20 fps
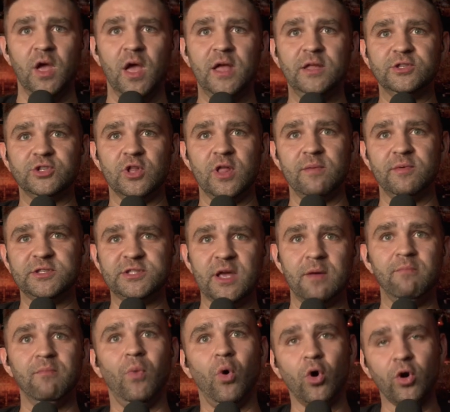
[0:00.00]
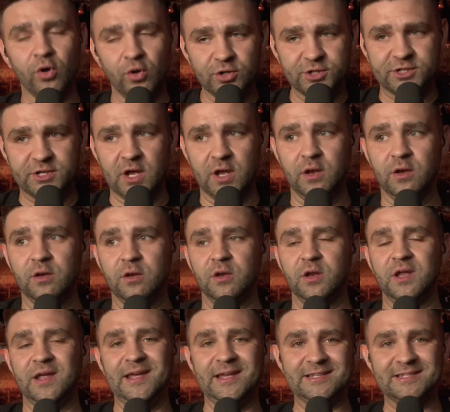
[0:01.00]
And so they would say, mortal sin
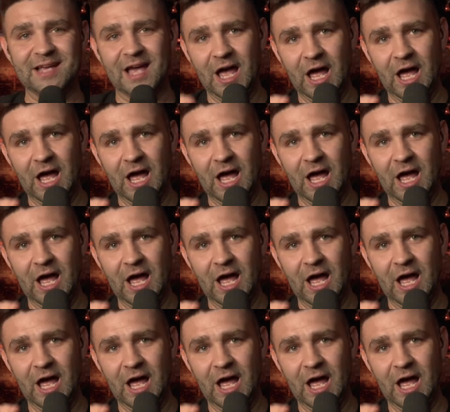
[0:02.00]
is